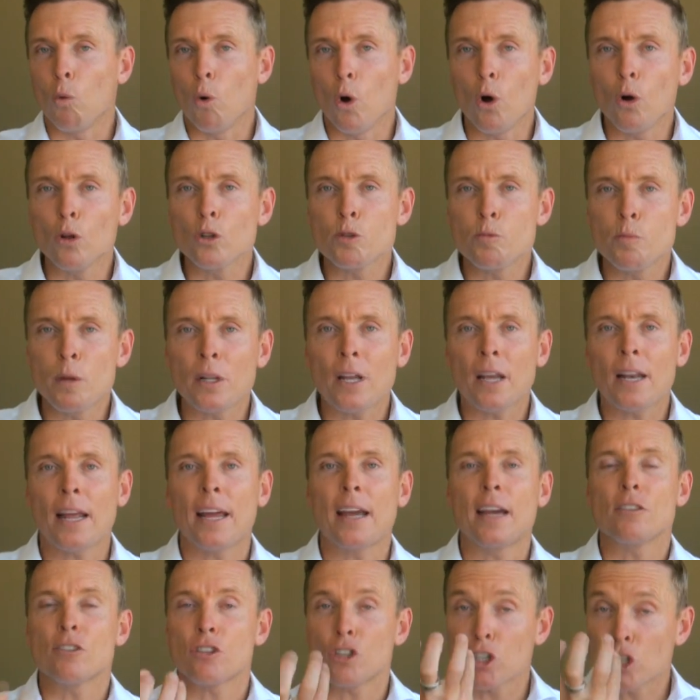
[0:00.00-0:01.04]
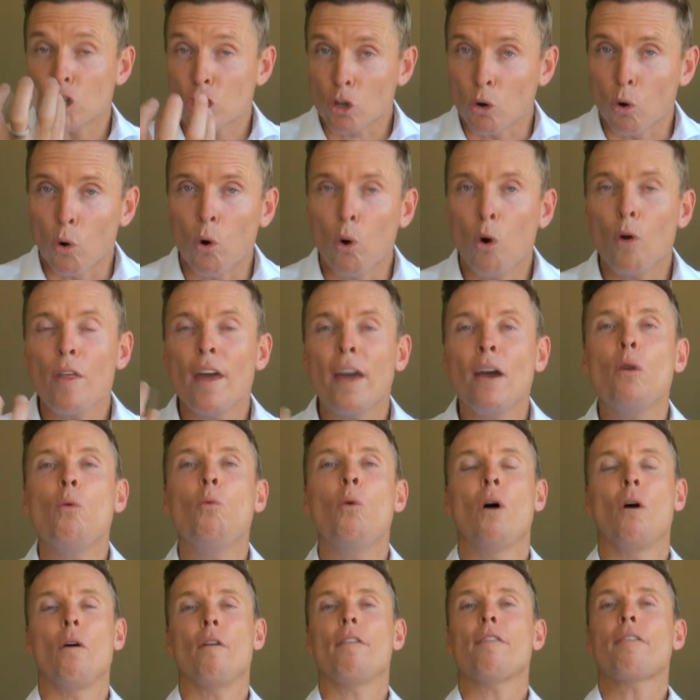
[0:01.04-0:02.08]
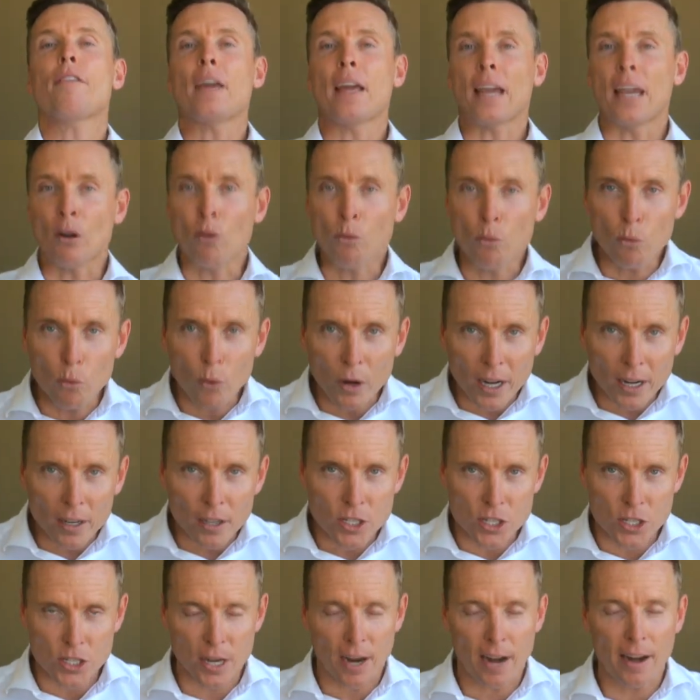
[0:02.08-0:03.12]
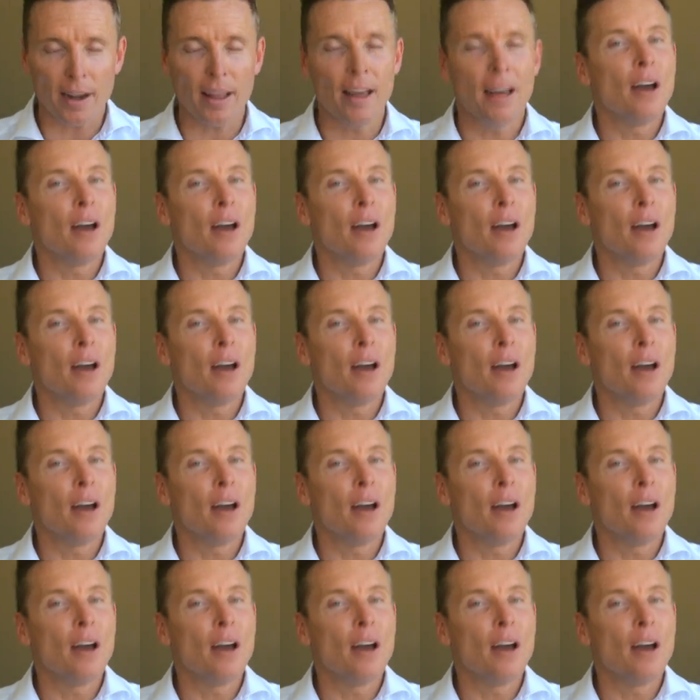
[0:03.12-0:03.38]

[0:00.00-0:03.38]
world's millionaires store their wealth in real estate.